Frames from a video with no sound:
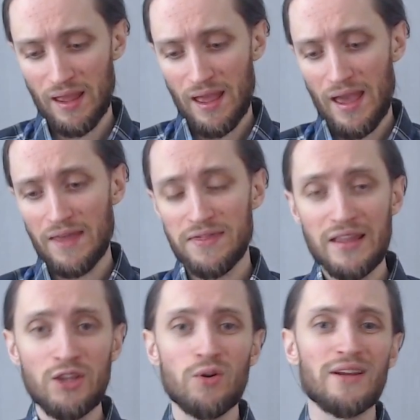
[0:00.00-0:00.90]
And
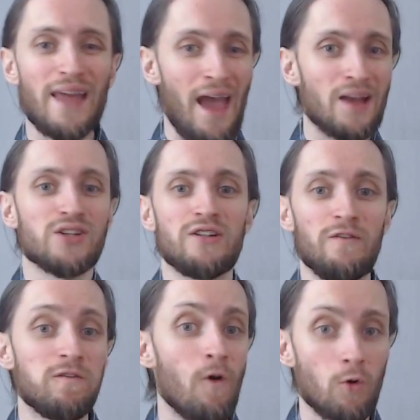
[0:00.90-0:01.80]
then you can actually
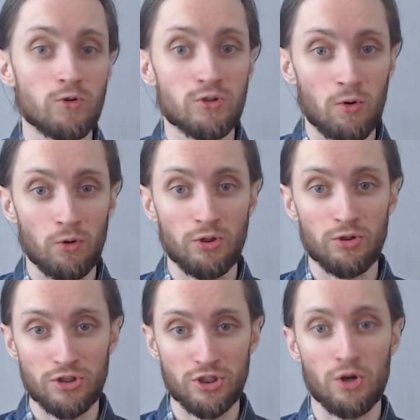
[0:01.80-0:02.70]
focus on
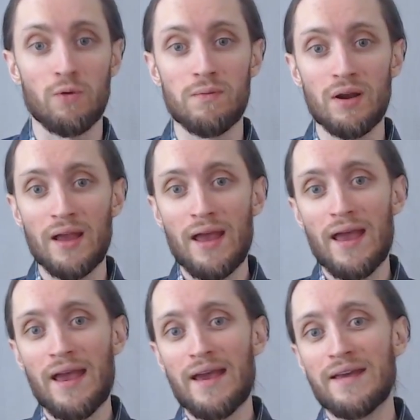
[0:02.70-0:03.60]
your job
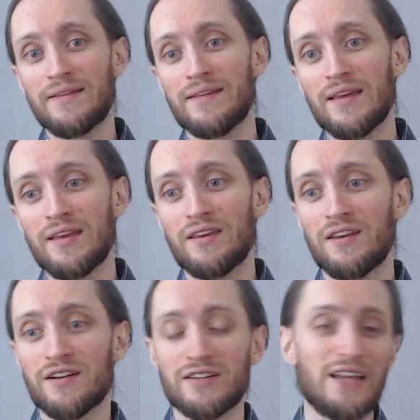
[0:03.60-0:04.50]
and
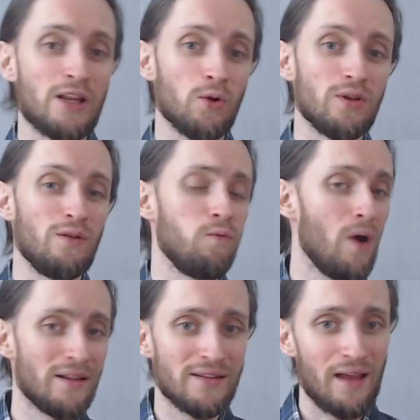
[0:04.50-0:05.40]
hear not only
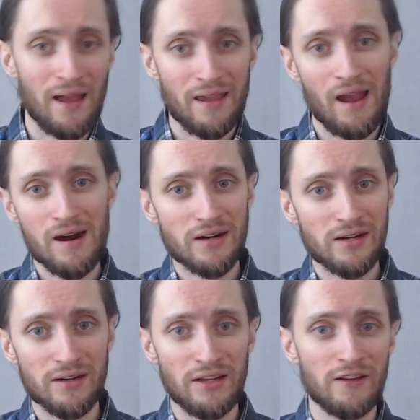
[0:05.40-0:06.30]
what a
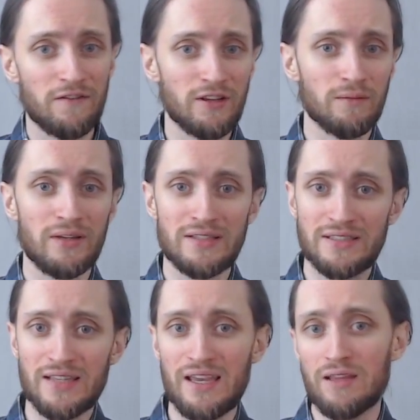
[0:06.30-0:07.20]
character in a film is
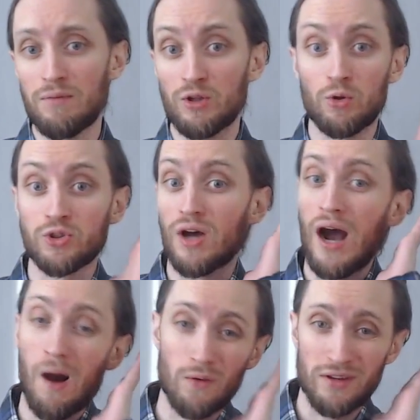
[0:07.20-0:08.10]
saying, but also
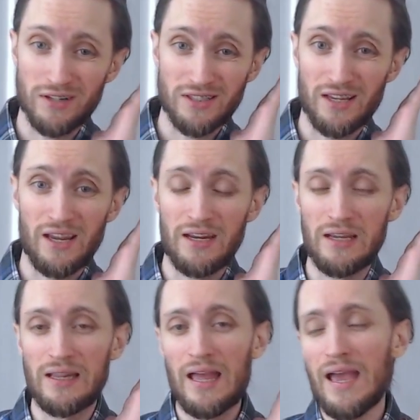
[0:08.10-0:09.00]
how they're saying
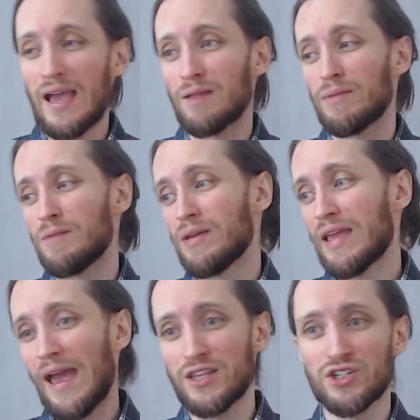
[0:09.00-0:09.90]
it, and maybe
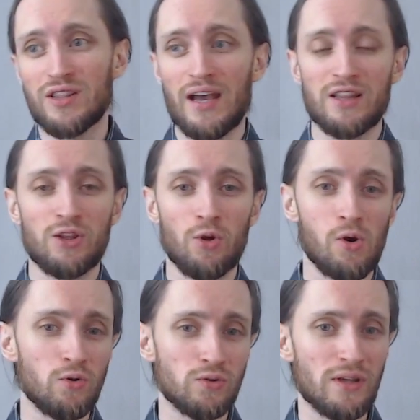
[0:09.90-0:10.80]
catch that
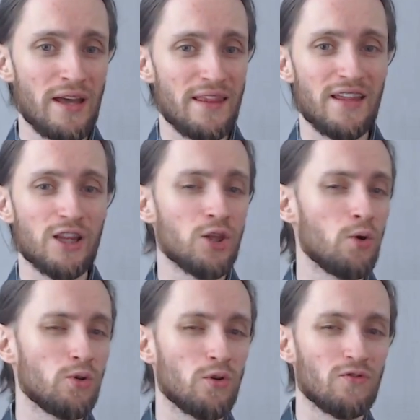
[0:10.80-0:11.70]
tone, that
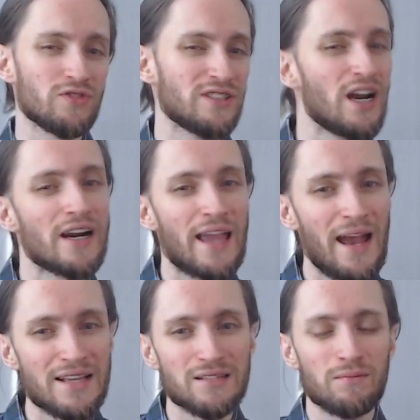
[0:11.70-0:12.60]
note of
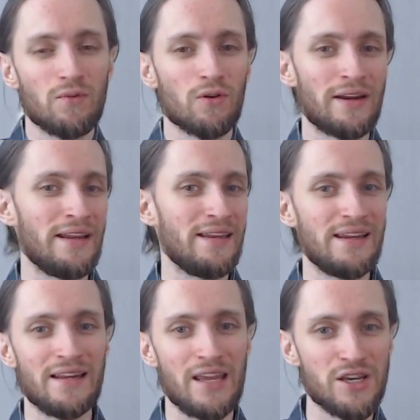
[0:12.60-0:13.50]
sarcasm or
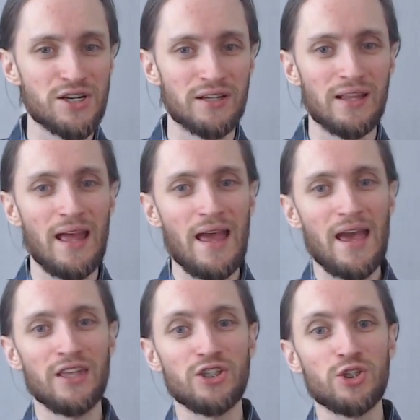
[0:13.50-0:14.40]
indignation,
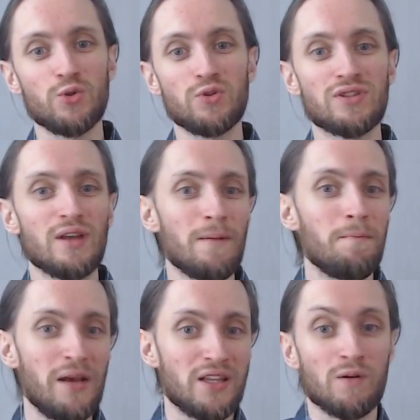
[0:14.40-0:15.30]
and choose
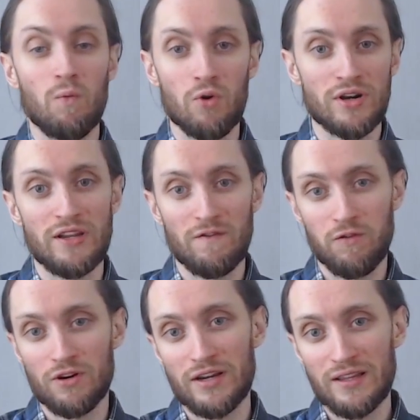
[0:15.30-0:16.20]
better wording
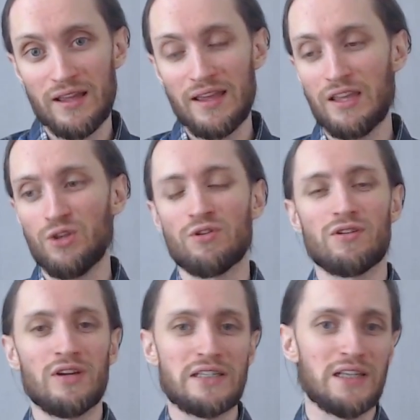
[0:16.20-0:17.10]
for it in your
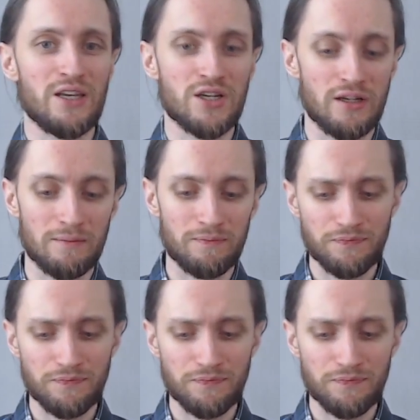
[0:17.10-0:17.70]
translation.